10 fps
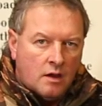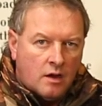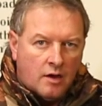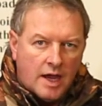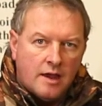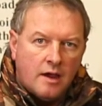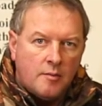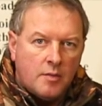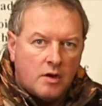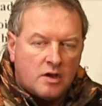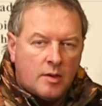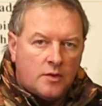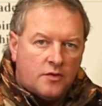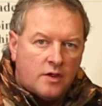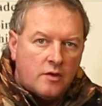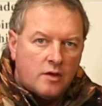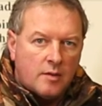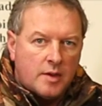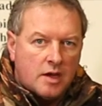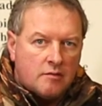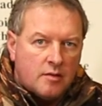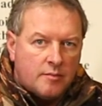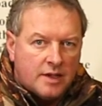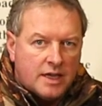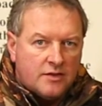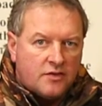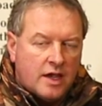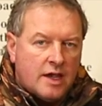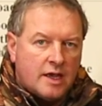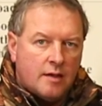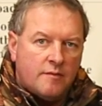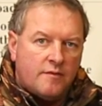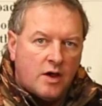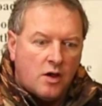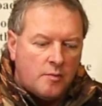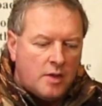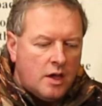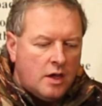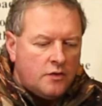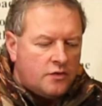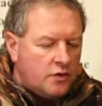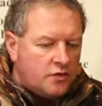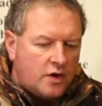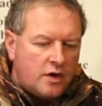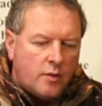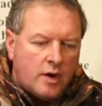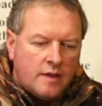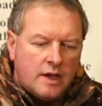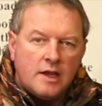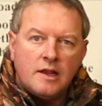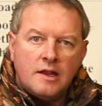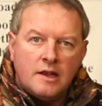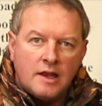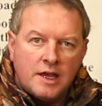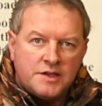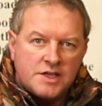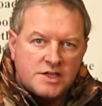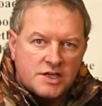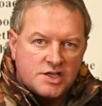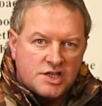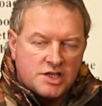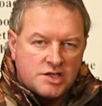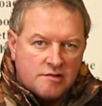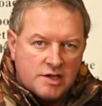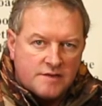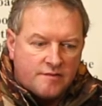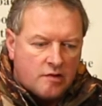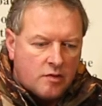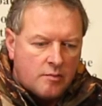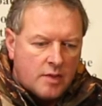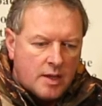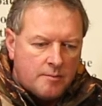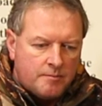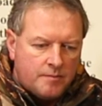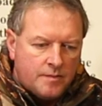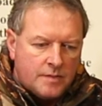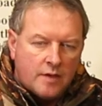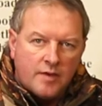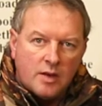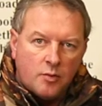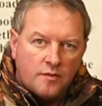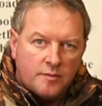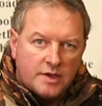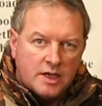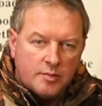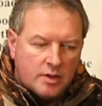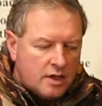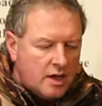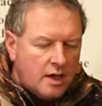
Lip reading: Hi, I'm Mark Camoccio and I'm here at Pete's Airgun Farm to show you one of the latest accessories from available from Deben.